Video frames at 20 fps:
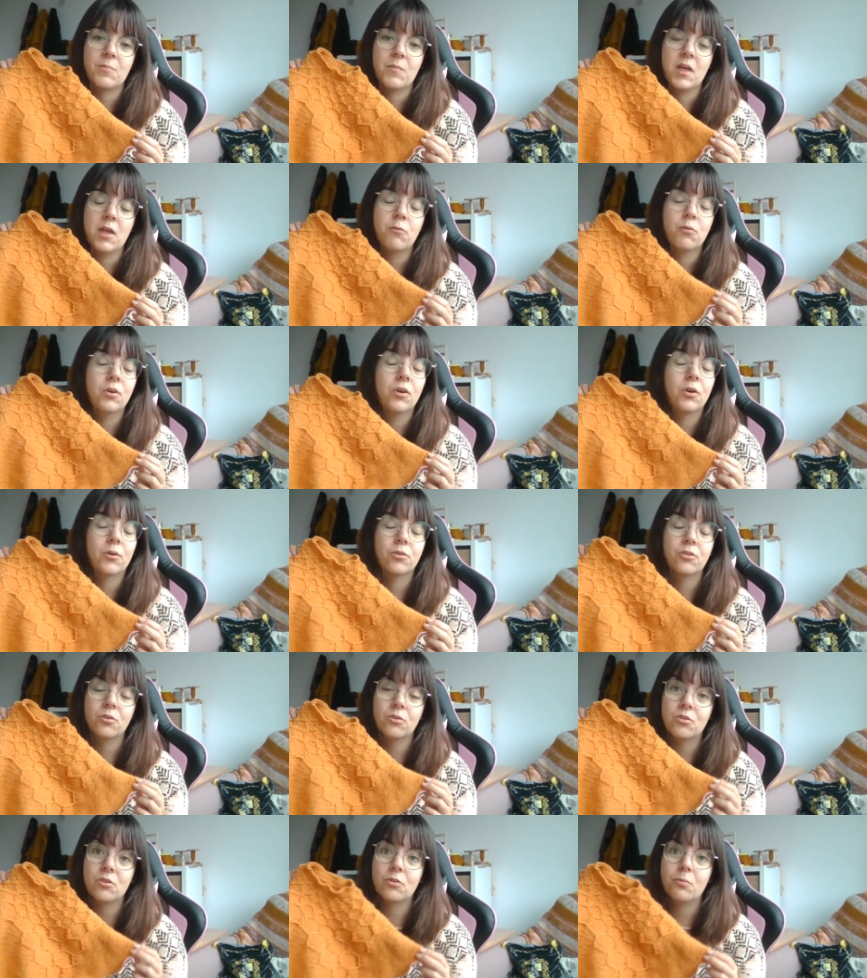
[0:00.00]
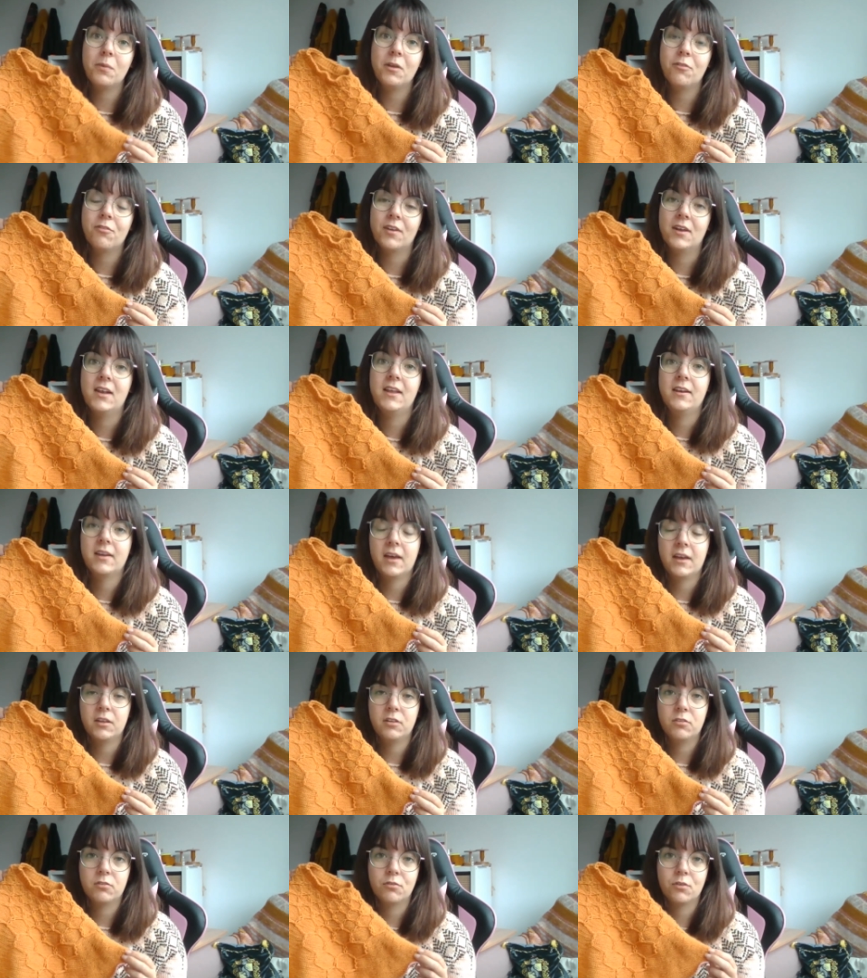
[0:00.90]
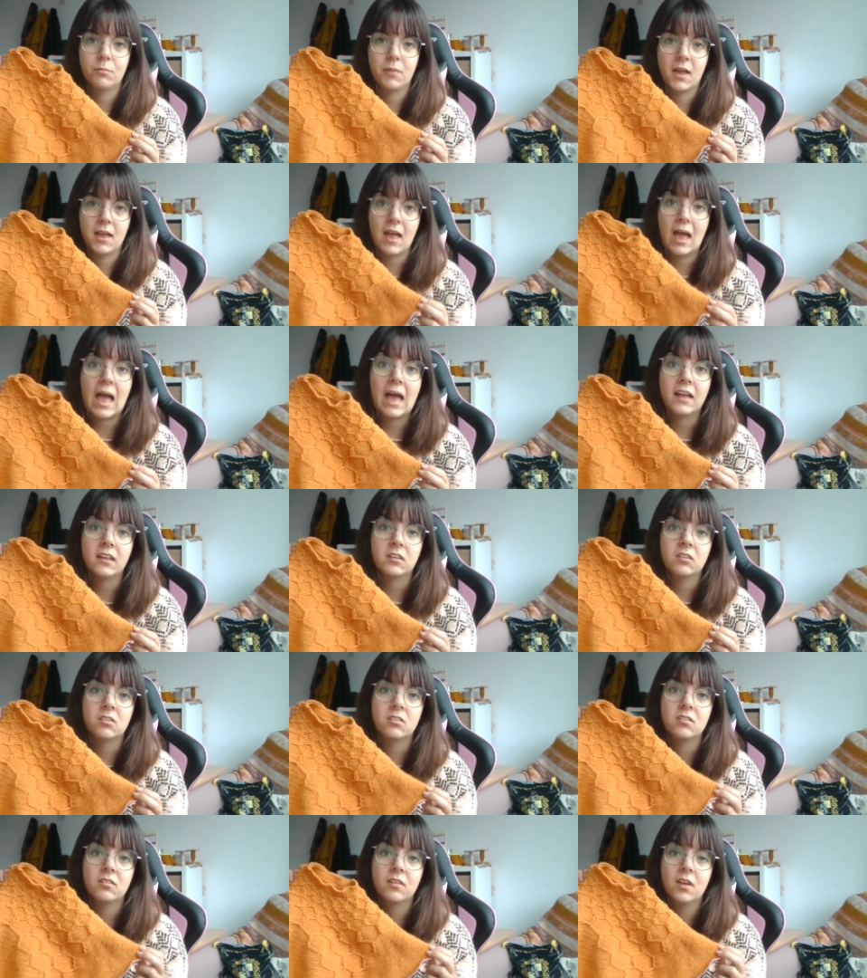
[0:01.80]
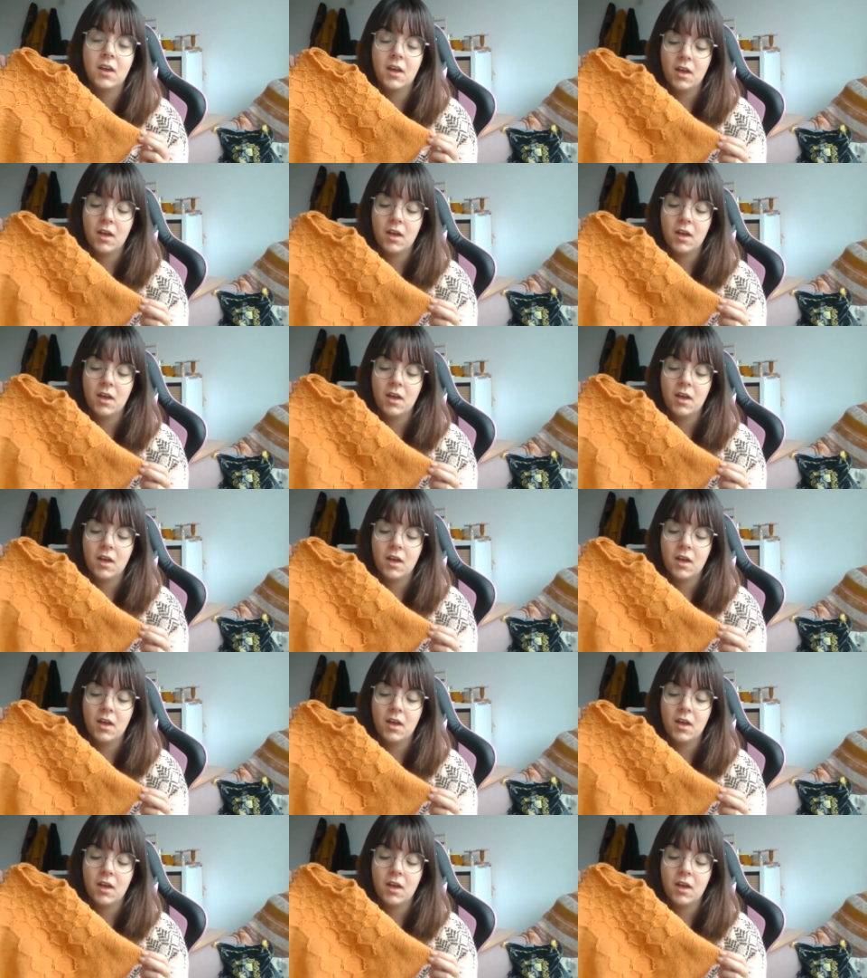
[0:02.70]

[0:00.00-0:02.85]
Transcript: it will also just be really nice for my hands